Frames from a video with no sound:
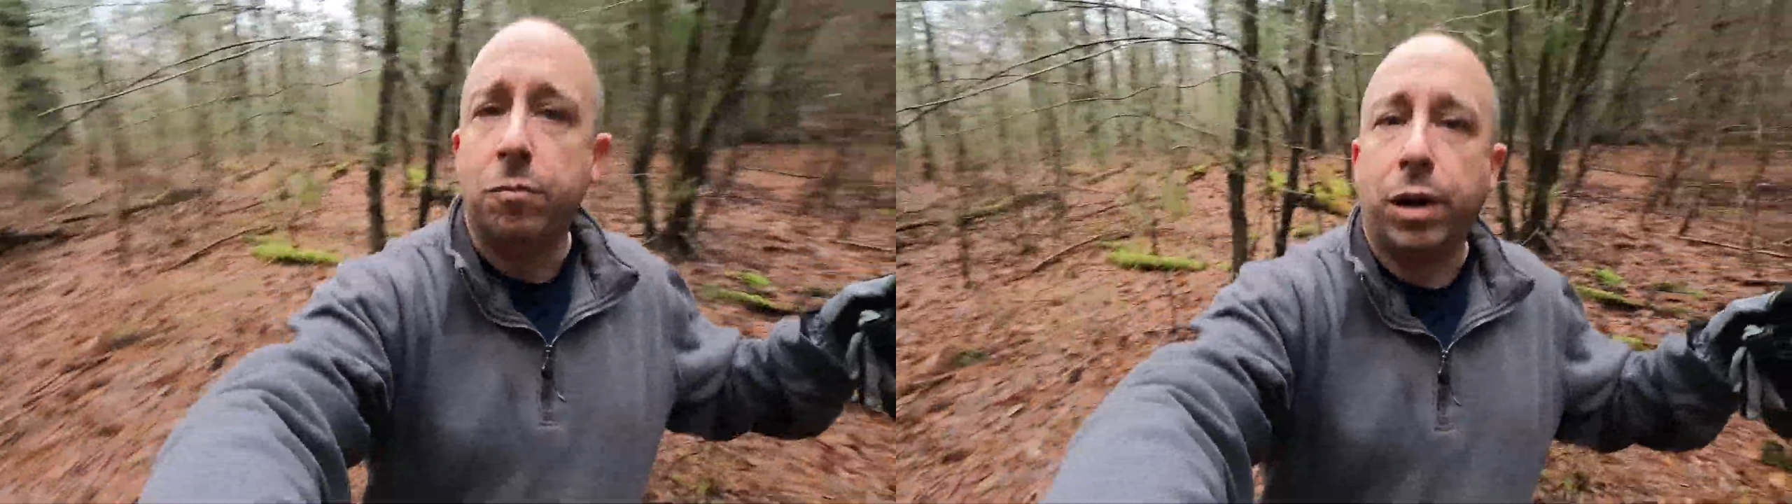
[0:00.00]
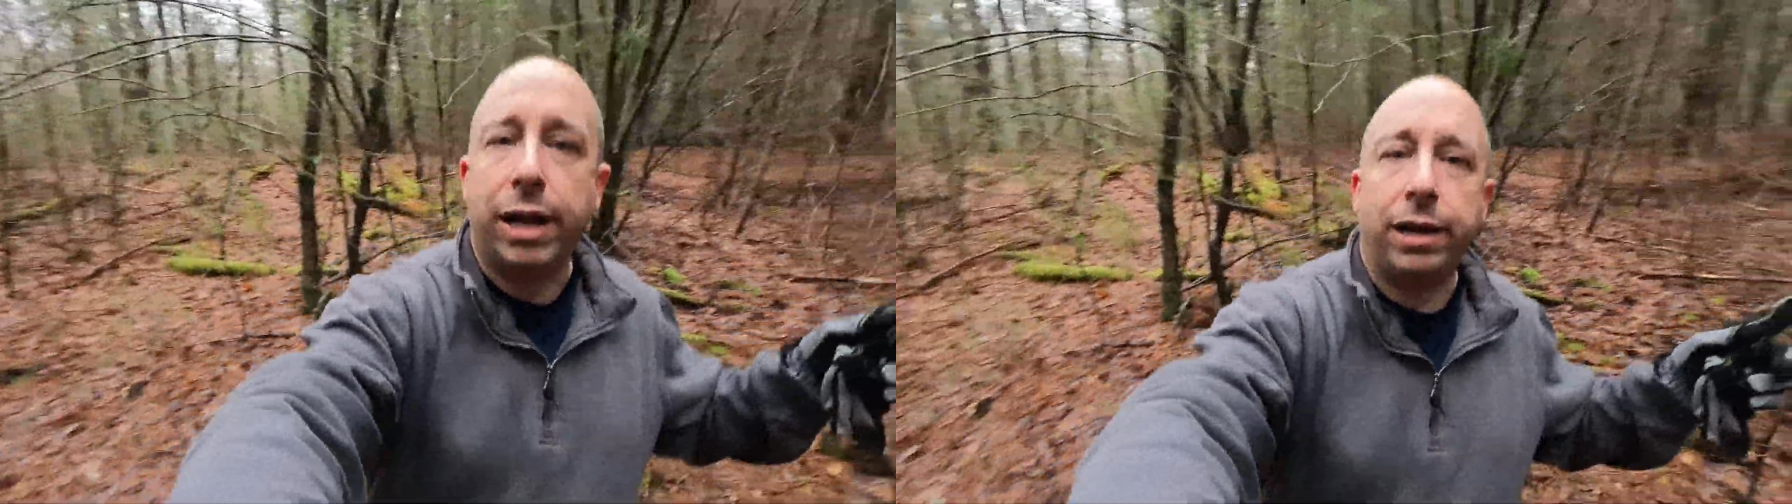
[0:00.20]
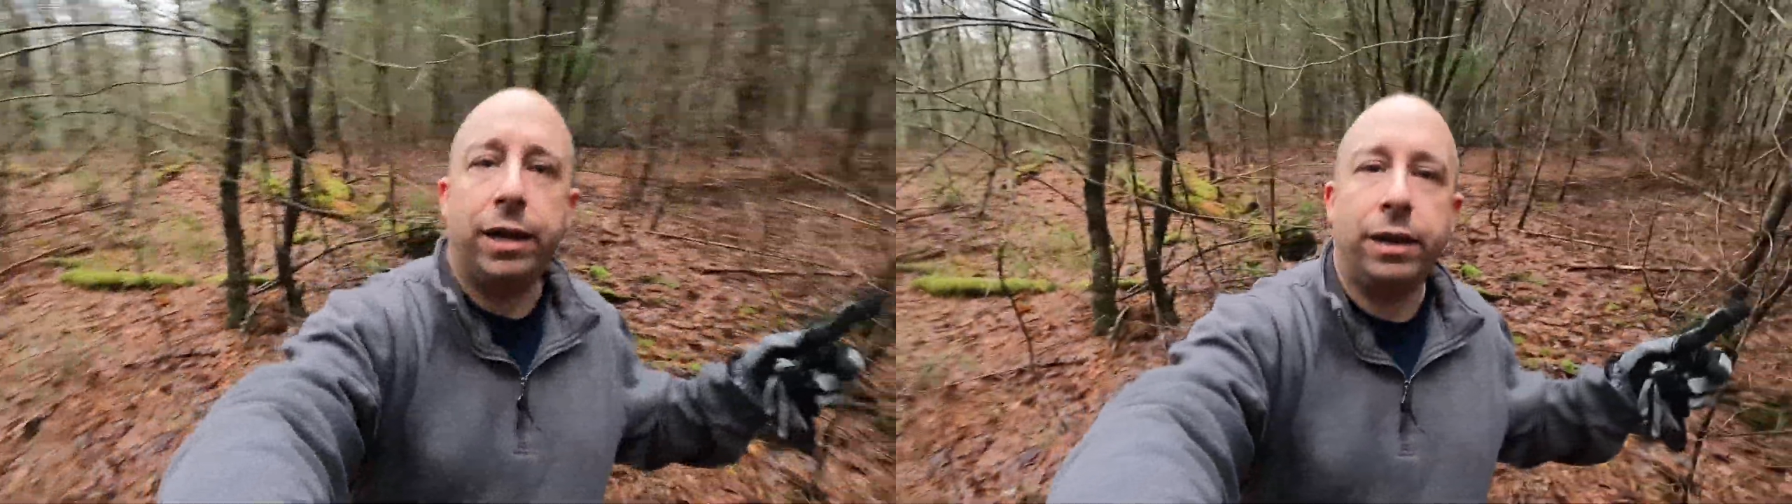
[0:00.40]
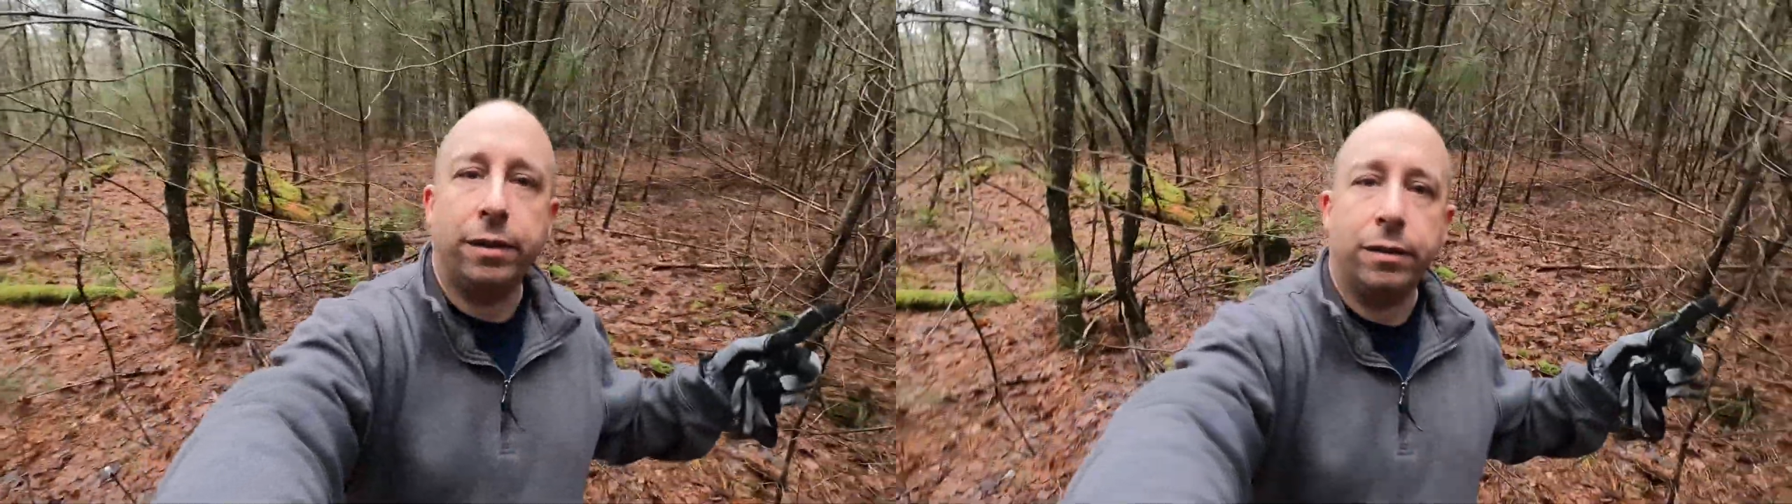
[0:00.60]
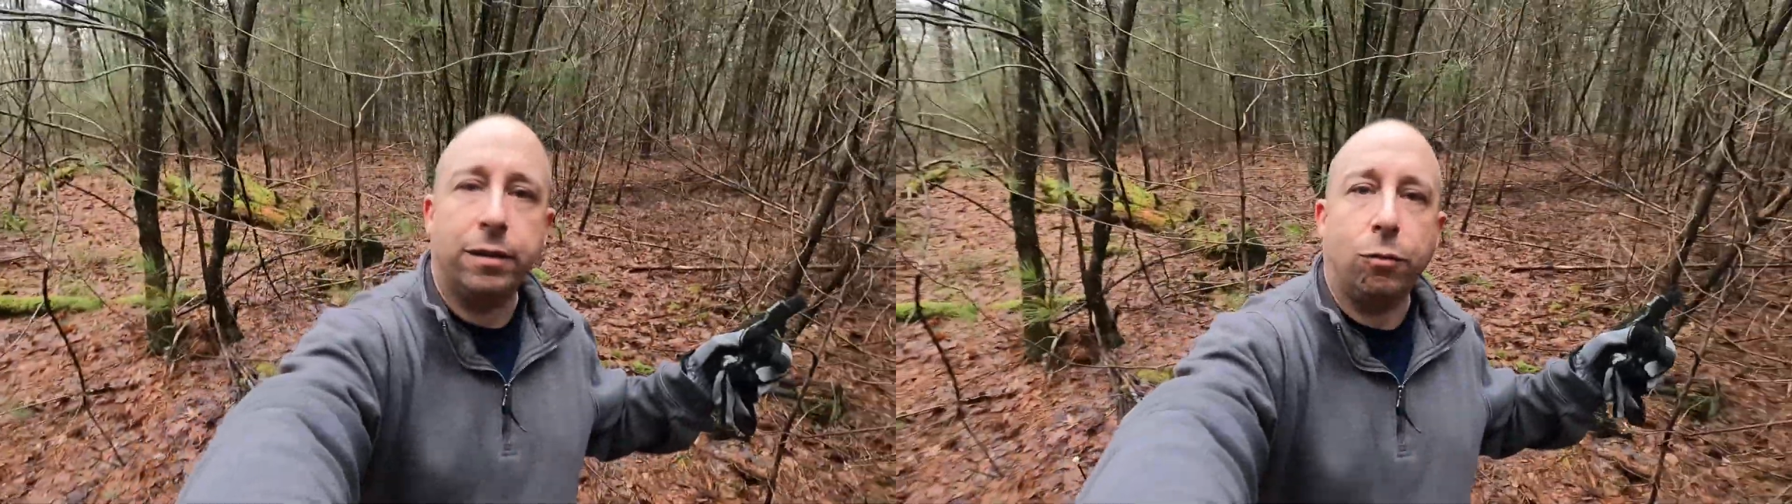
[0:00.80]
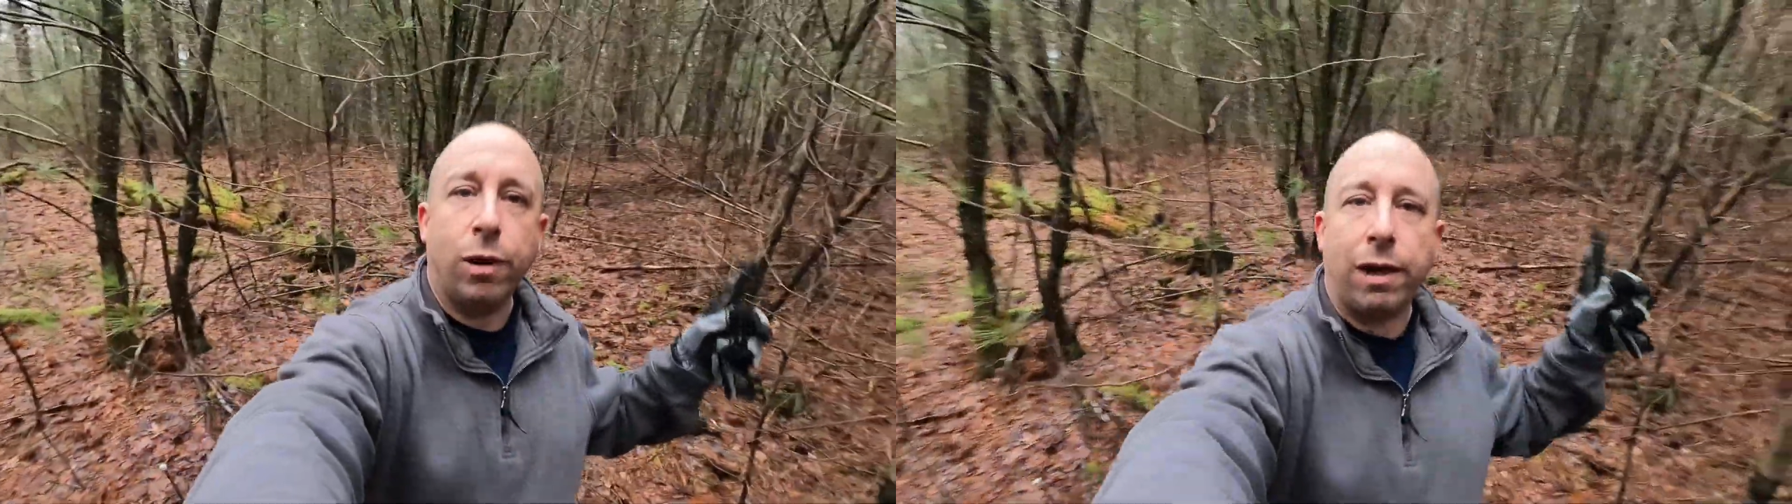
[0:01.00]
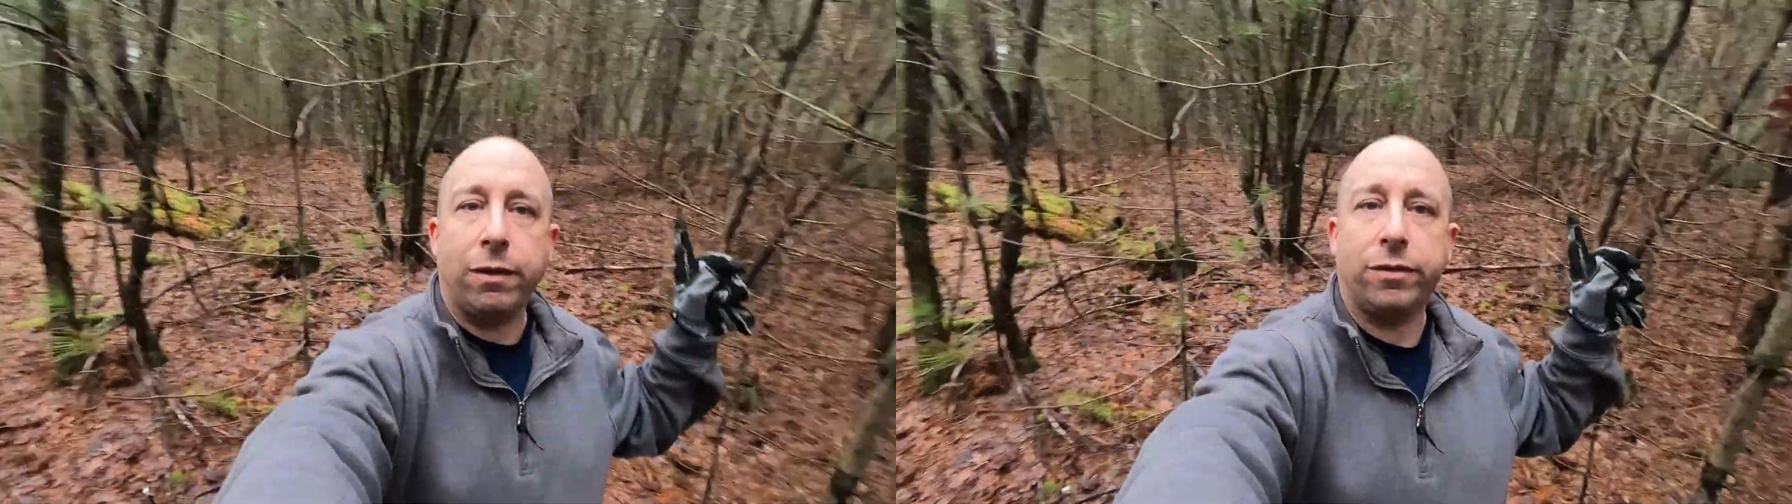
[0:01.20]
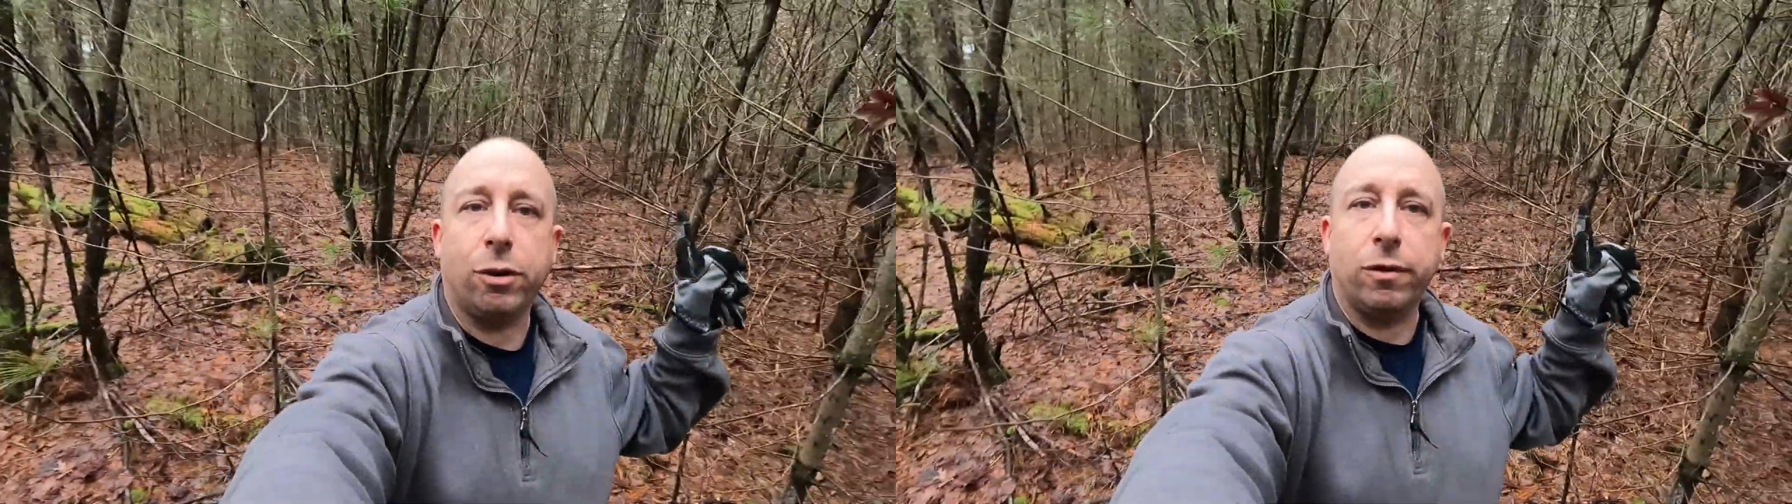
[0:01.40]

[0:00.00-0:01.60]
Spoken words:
but the well is